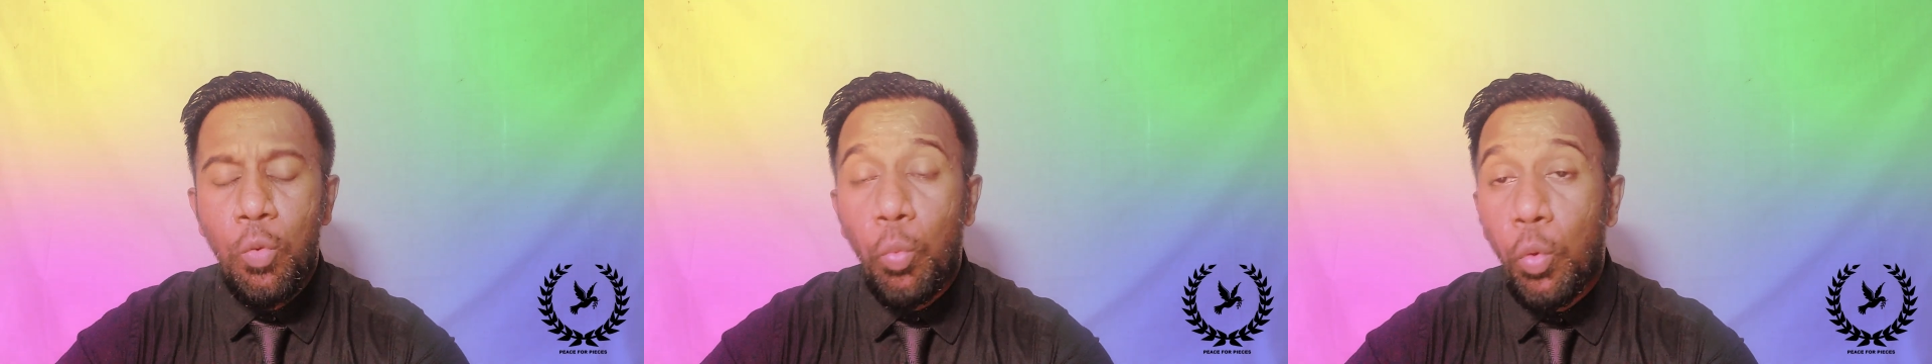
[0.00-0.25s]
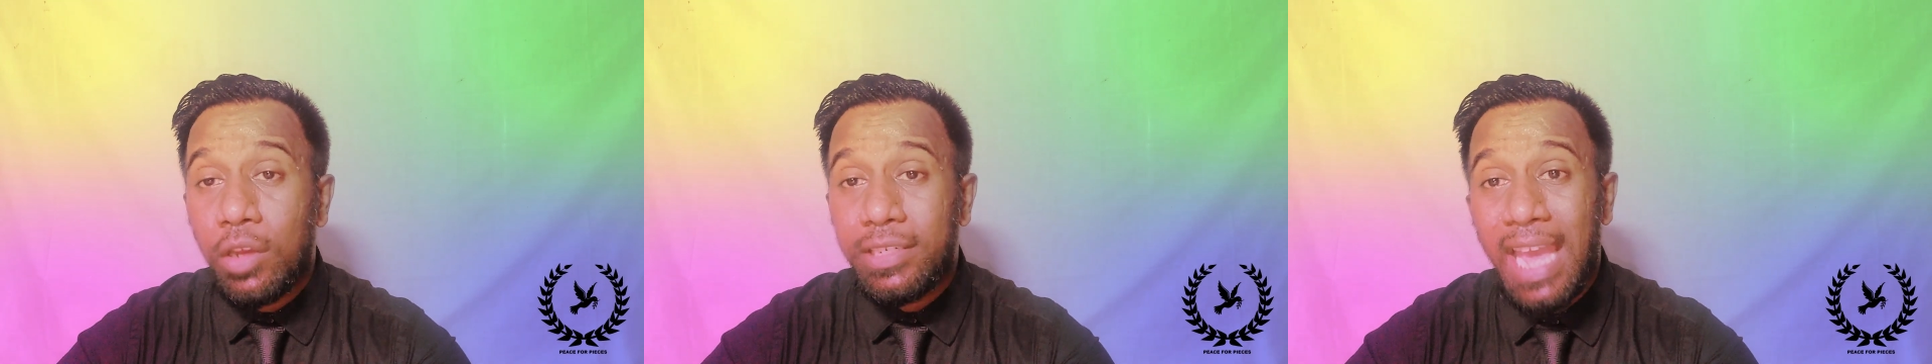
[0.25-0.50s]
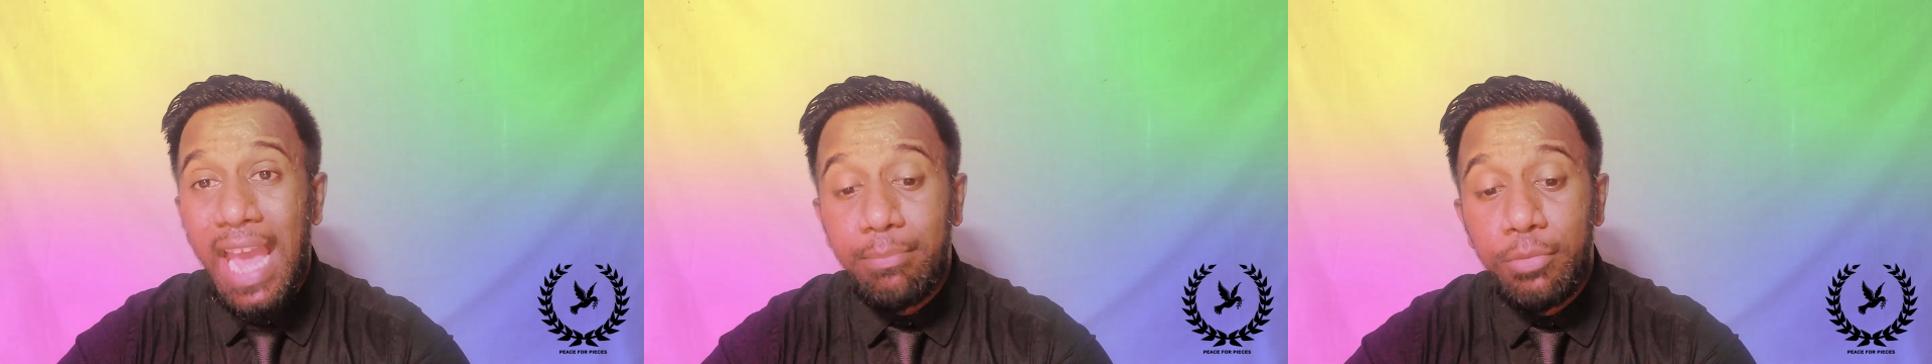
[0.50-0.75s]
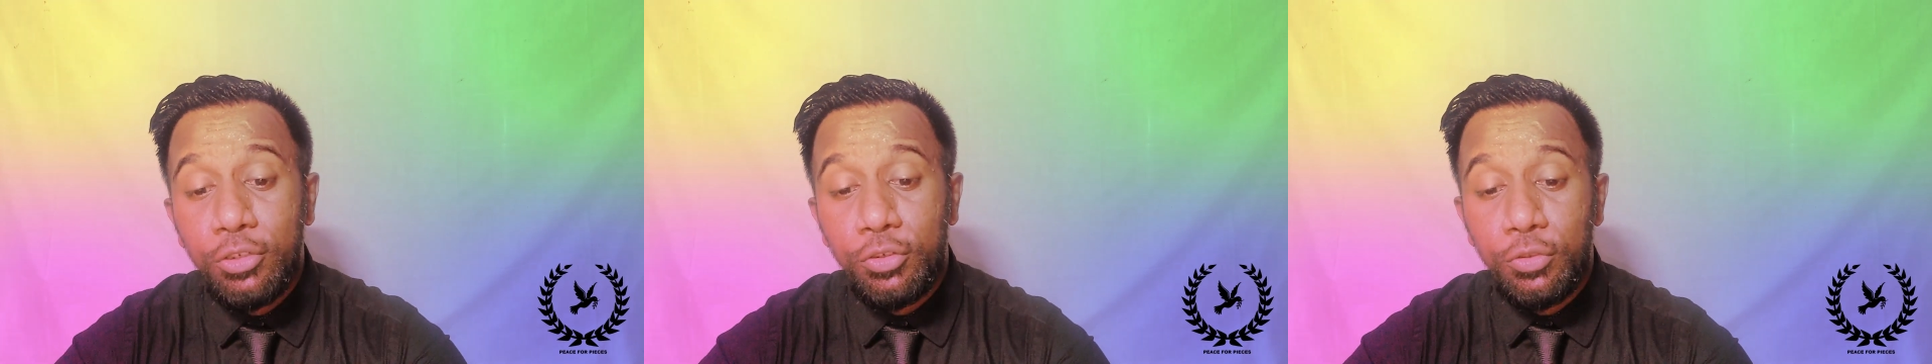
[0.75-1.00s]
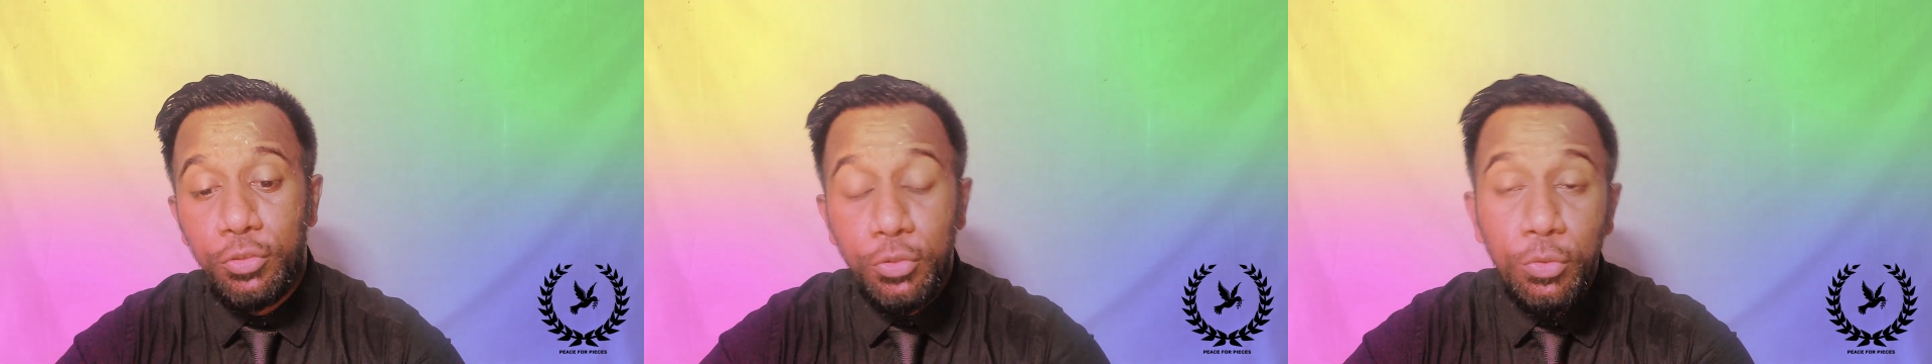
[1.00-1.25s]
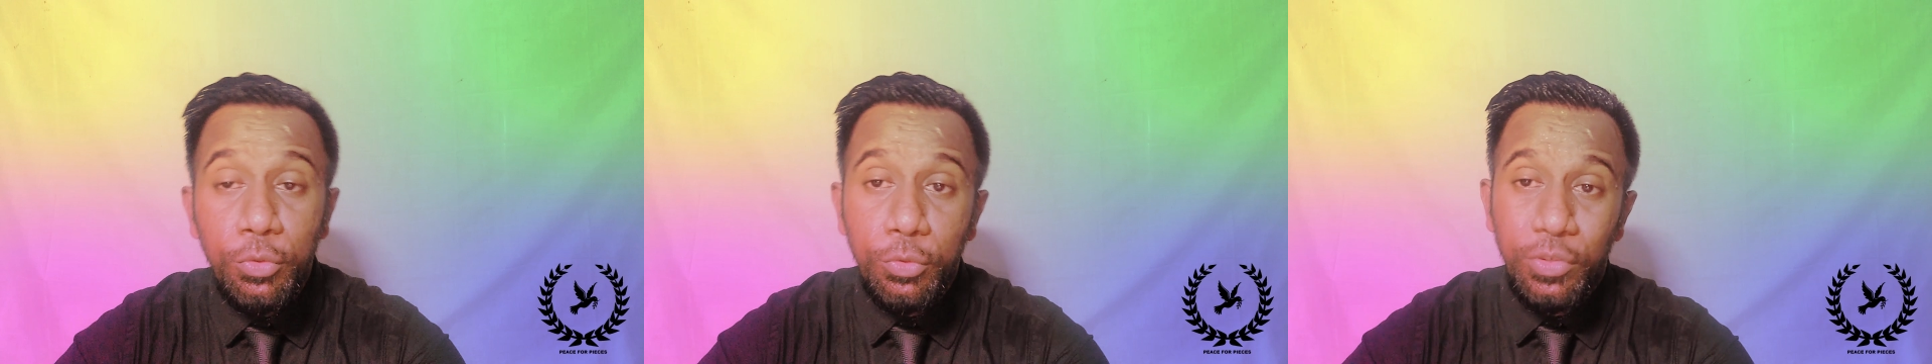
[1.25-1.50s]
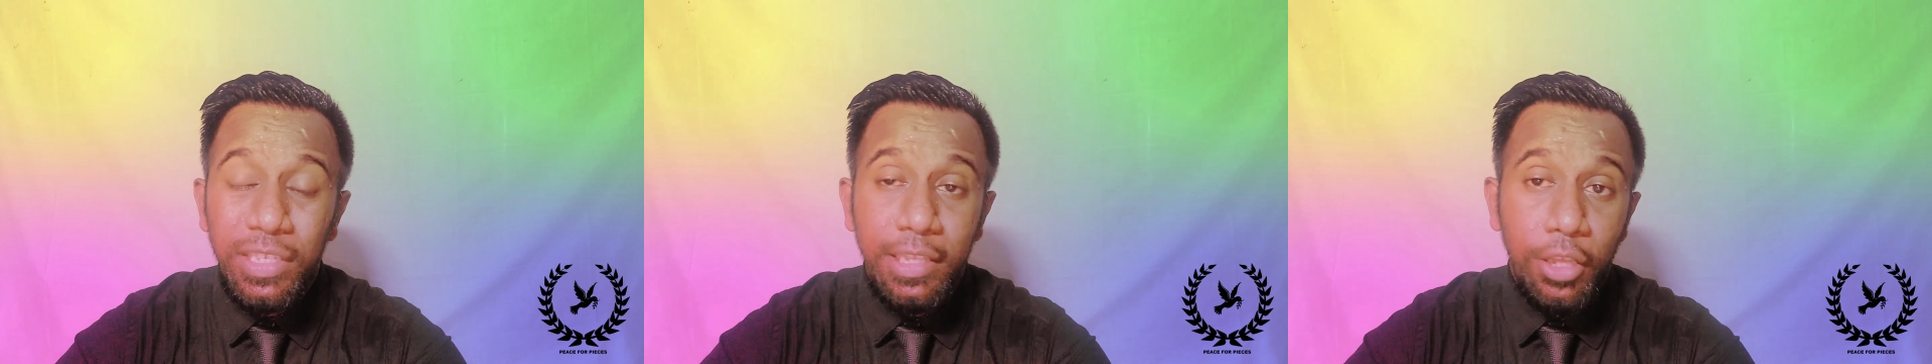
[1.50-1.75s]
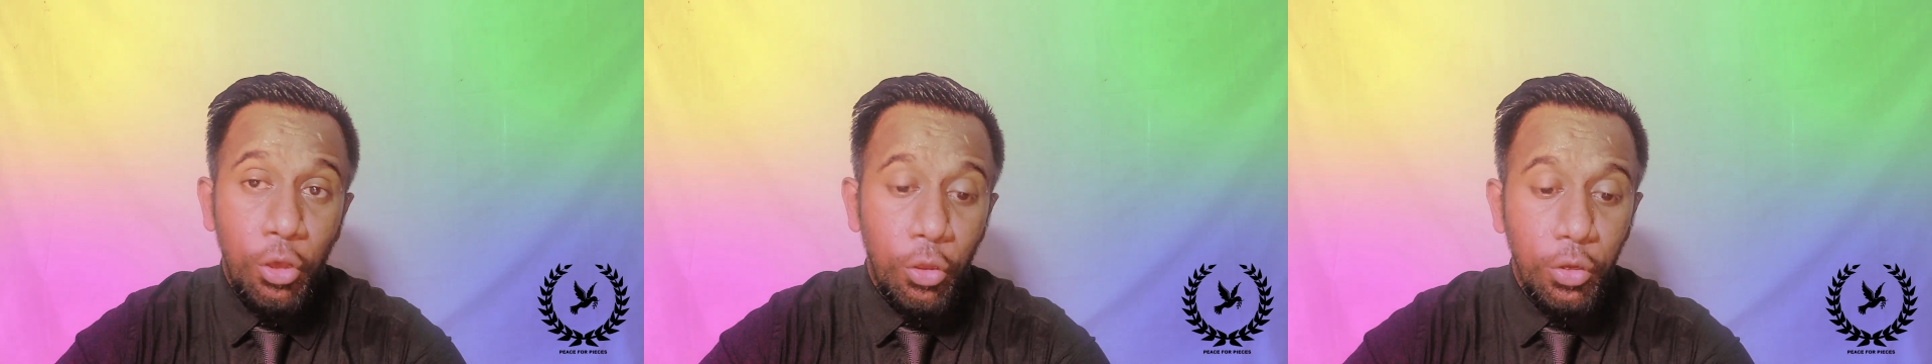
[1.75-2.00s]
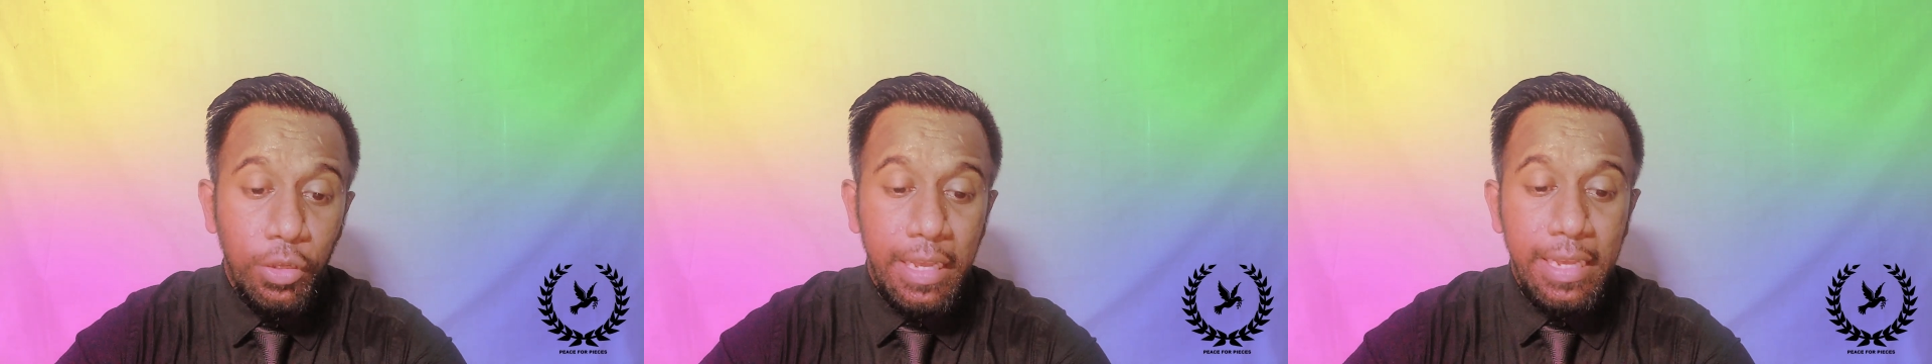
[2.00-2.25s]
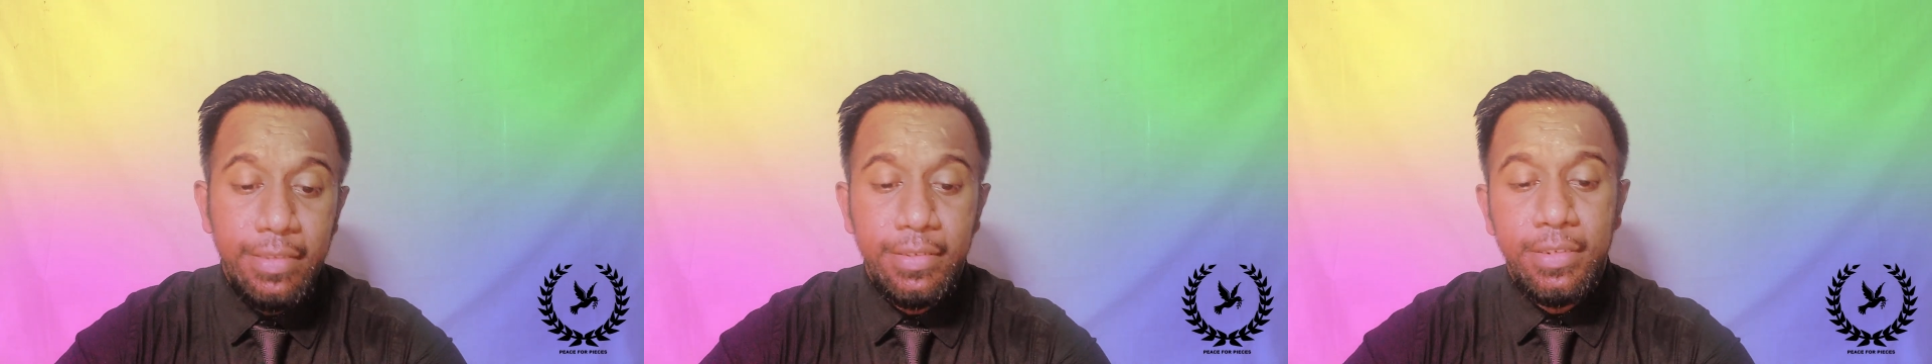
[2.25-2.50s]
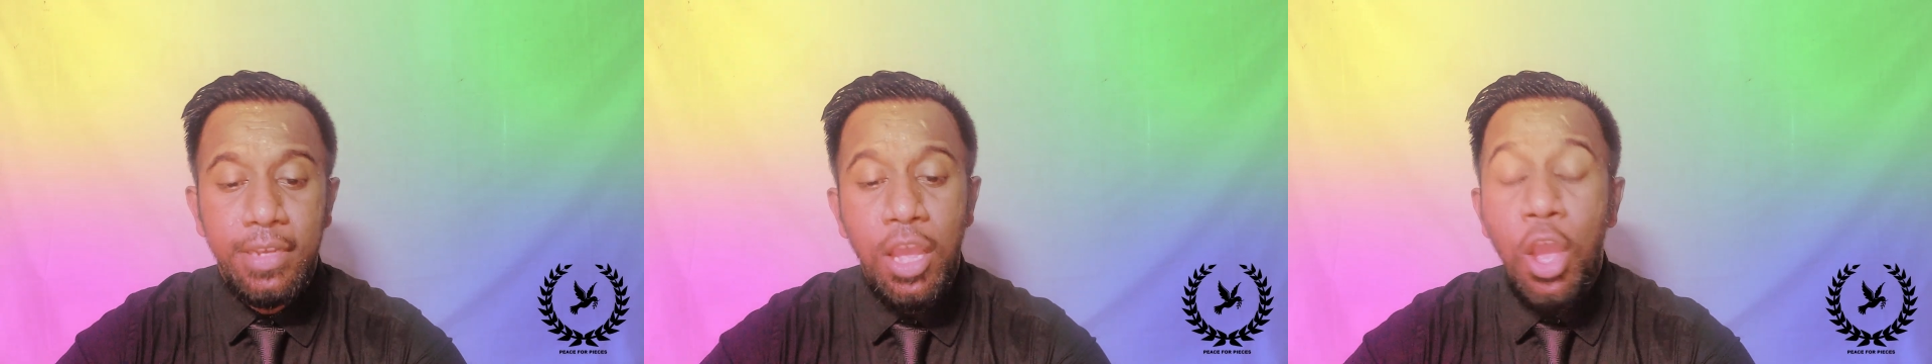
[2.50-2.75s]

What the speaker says: What happened to Jews in the Holocaust?